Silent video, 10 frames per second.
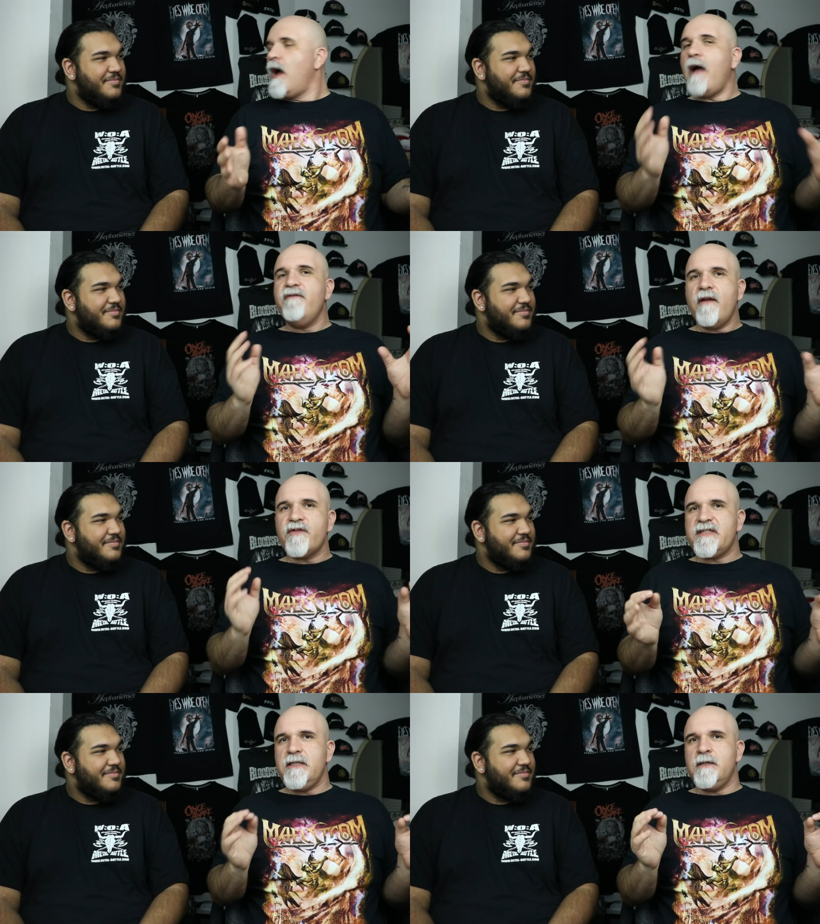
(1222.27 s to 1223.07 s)
Speaker 1: I've
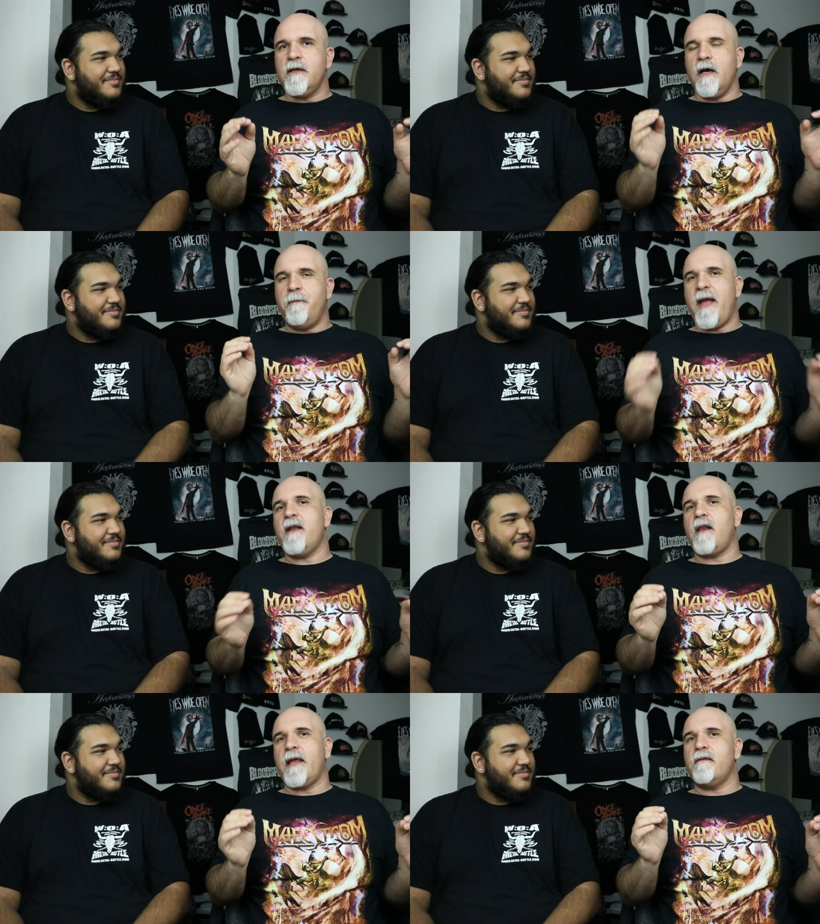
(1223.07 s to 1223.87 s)
never seen a
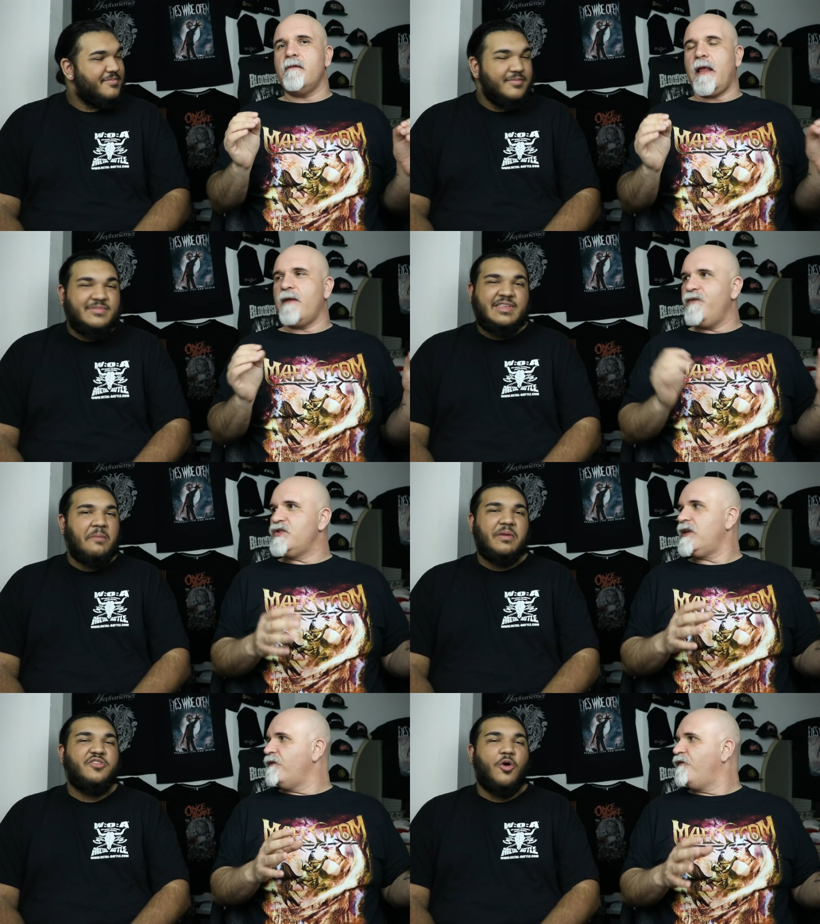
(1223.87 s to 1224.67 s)
band like like a
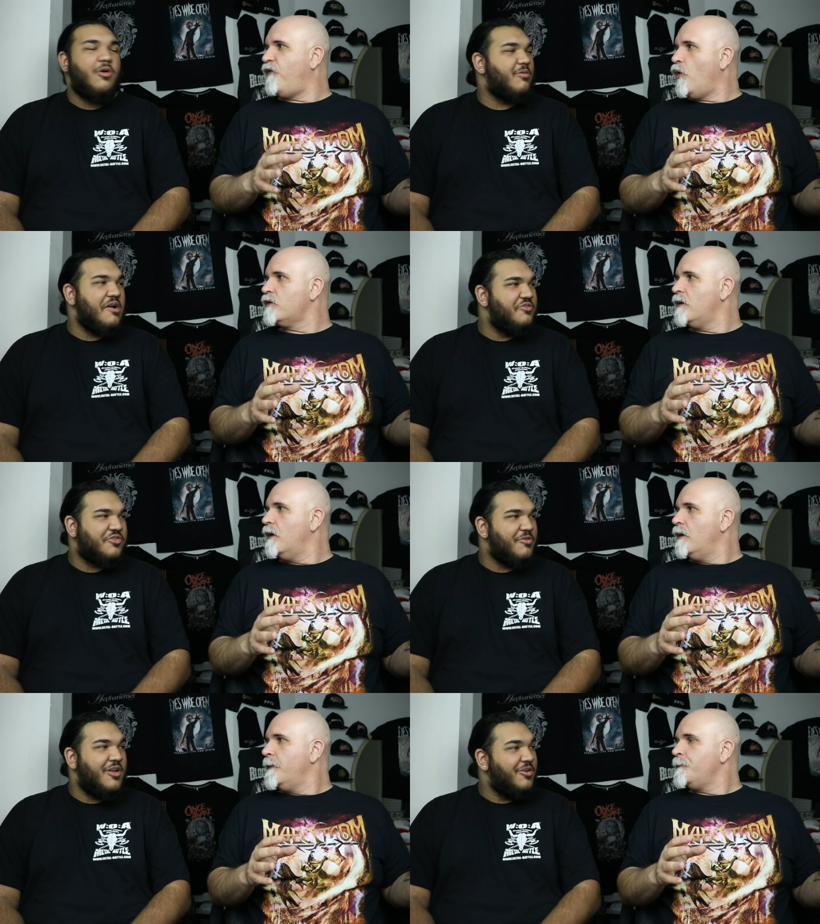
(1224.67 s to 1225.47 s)
Avenged tour around
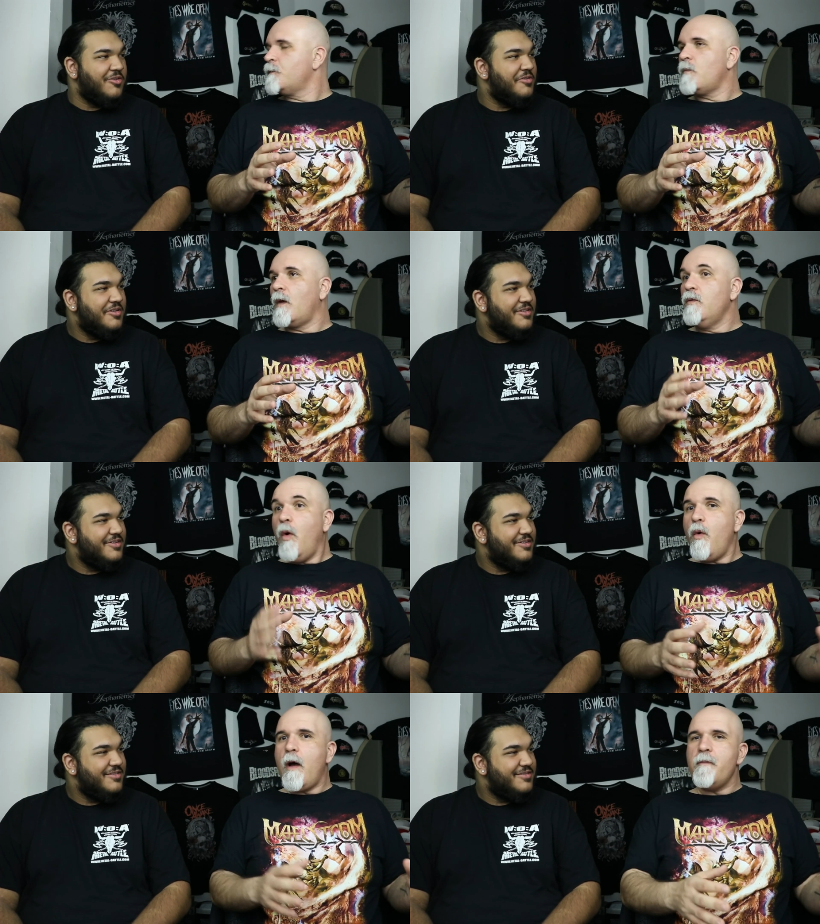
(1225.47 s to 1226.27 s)
Toronto.
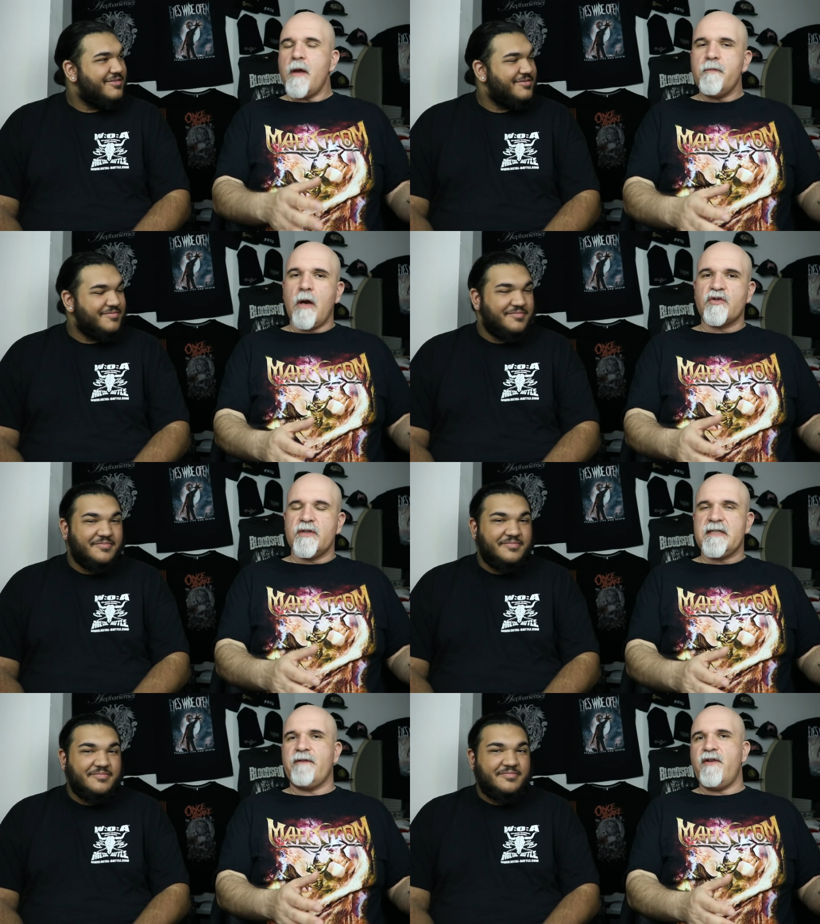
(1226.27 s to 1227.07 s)
No, I'm, I'm, i was
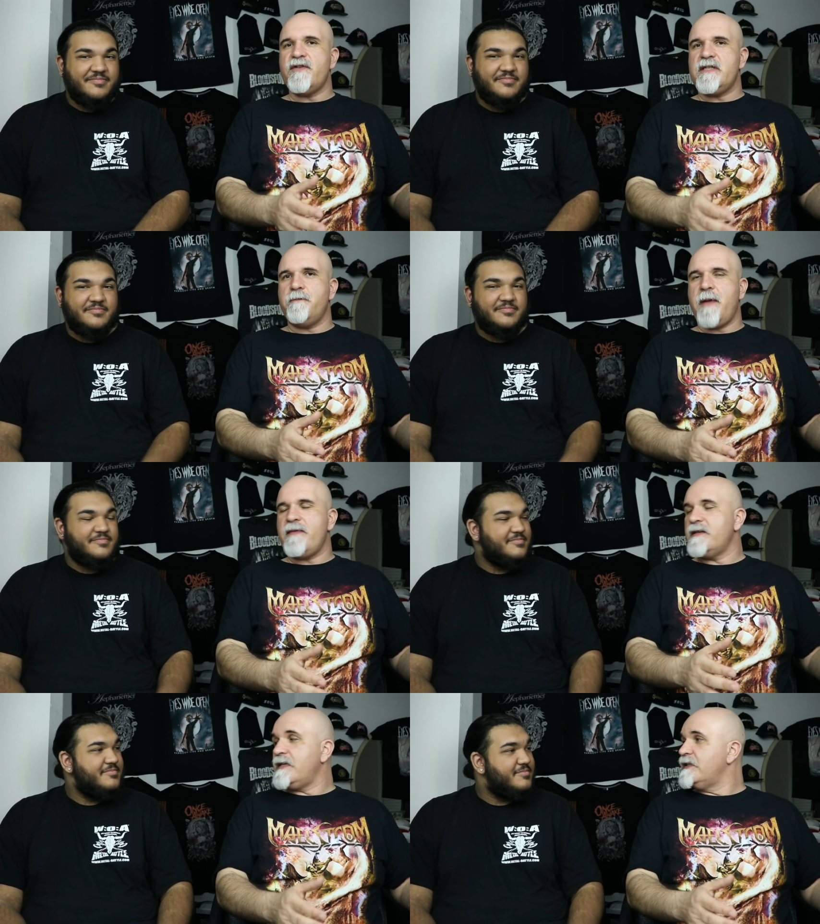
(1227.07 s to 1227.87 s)
gonna say I've never seen a
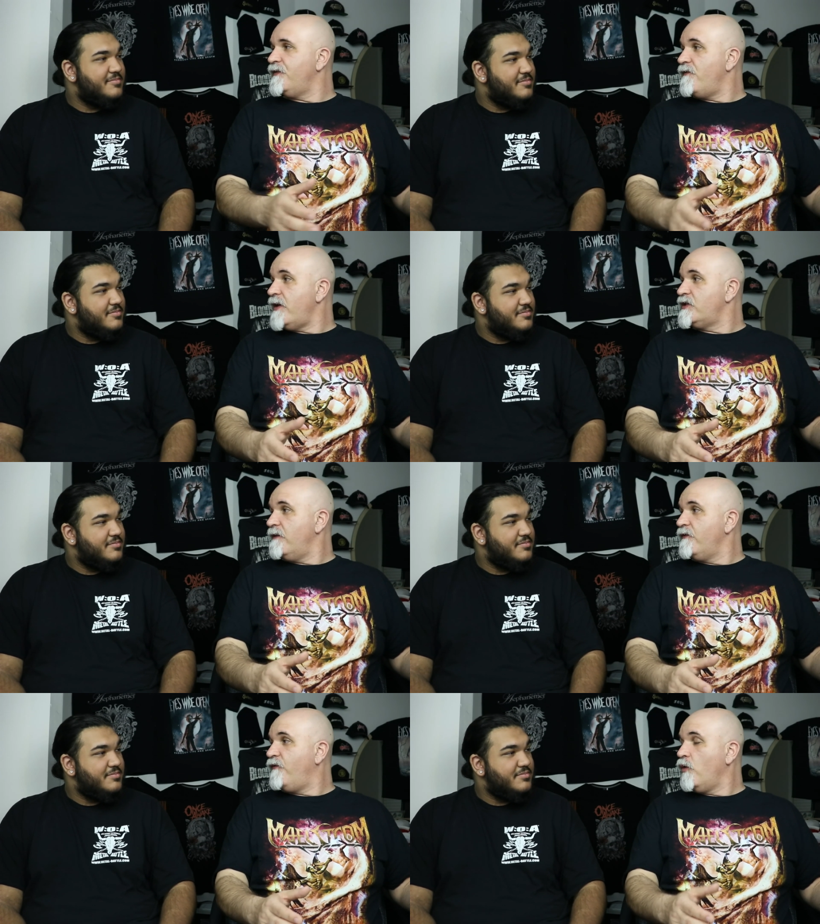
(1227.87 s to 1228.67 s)
band the size of Avenged
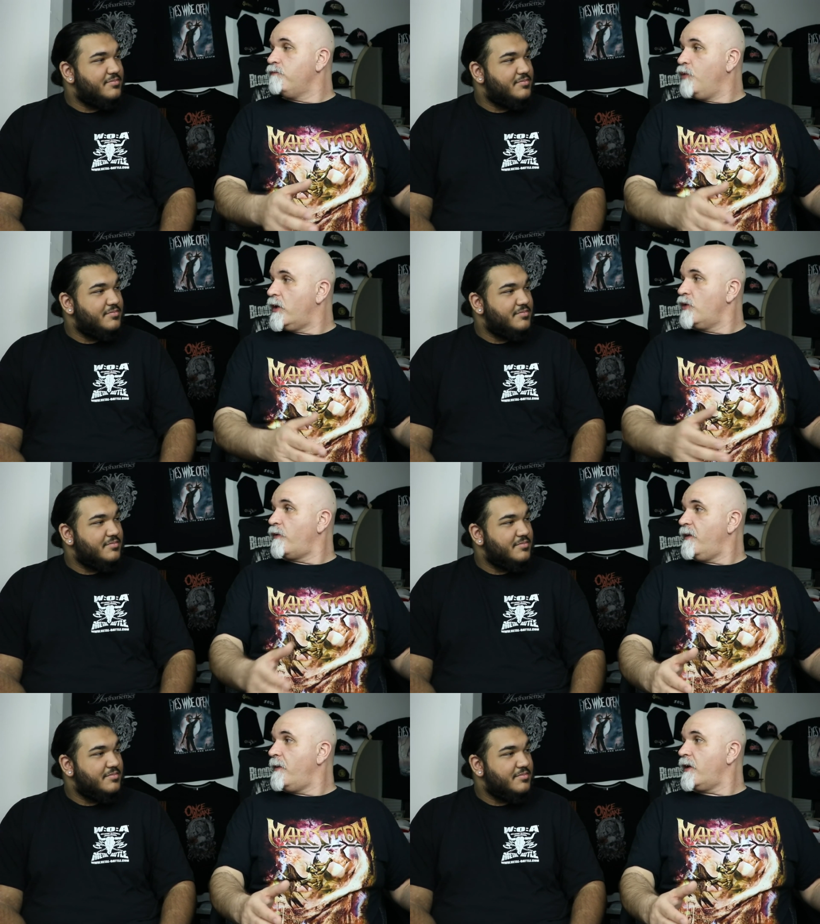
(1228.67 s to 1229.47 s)
Sevenfold book a
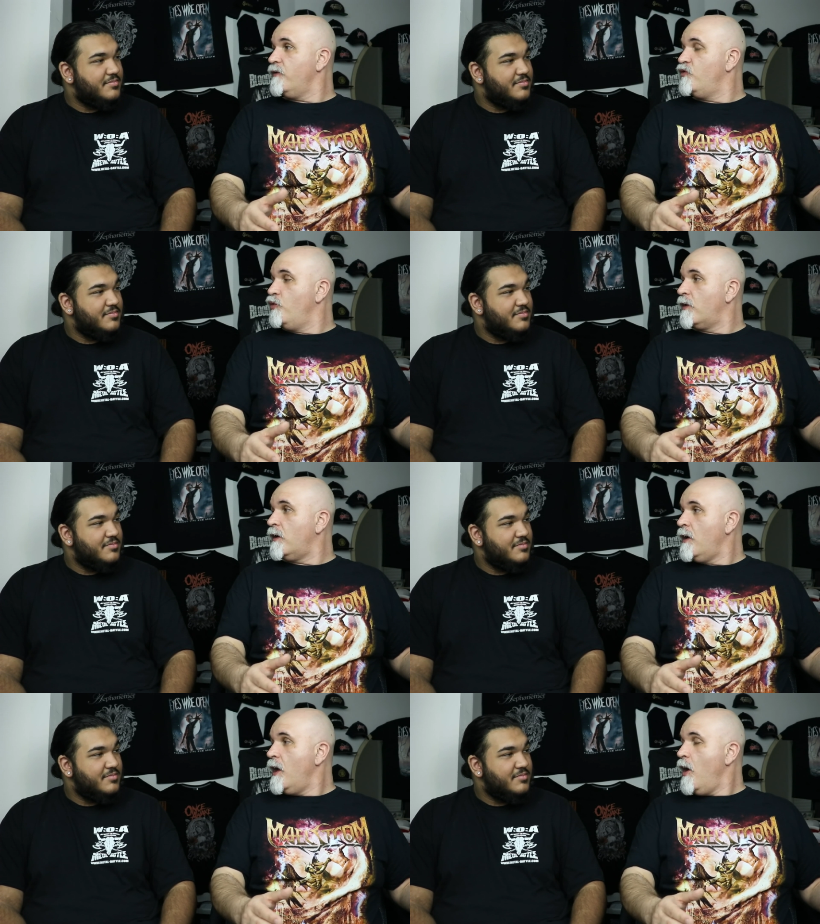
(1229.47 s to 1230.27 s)
North American tour